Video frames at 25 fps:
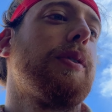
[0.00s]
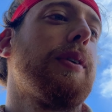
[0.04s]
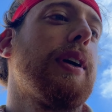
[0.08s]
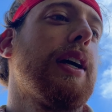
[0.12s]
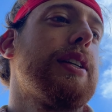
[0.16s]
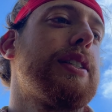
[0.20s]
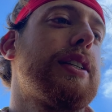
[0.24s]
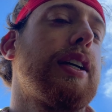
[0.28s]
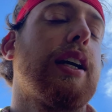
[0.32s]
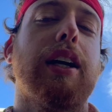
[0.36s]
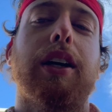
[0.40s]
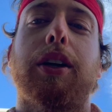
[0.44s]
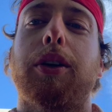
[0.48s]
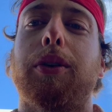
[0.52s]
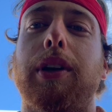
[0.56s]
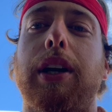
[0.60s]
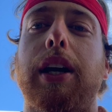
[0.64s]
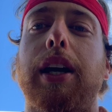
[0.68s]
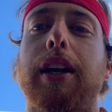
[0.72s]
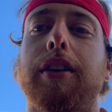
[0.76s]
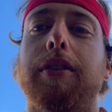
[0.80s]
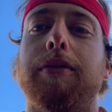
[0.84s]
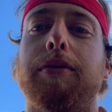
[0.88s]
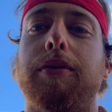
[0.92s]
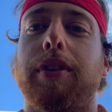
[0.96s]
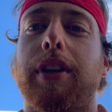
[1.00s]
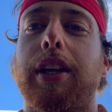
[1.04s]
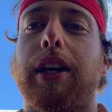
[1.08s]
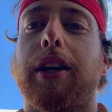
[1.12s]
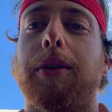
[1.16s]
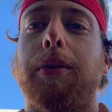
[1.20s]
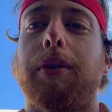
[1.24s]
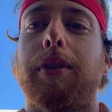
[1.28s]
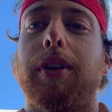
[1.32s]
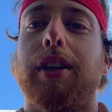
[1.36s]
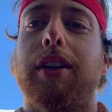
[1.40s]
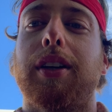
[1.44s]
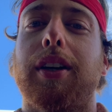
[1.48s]
we had to get creative with
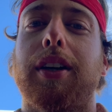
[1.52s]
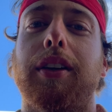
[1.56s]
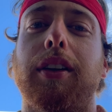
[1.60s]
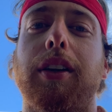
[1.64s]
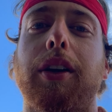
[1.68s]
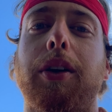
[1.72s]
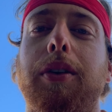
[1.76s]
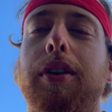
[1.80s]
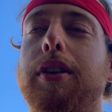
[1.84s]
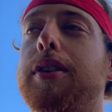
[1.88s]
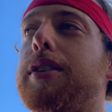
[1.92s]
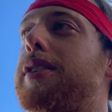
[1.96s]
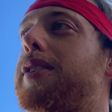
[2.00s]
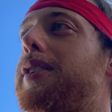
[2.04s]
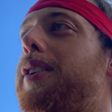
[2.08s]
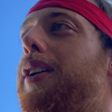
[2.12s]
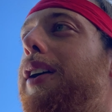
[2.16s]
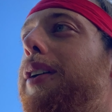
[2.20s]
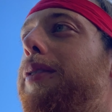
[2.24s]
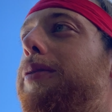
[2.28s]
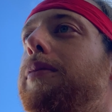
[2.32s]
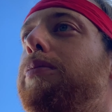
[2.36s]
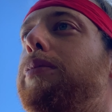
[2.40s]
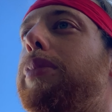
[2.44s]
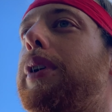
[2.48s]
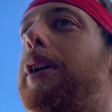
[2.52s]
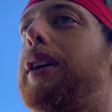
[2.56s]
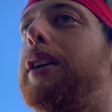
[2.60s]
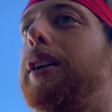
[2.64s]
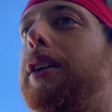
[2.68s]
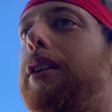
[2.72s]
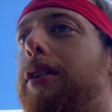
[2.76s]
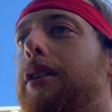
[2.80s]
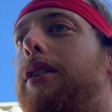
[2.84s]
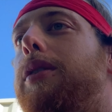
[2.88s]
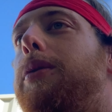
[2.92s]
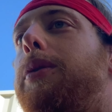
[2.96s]
how we unloaded stuff, but it all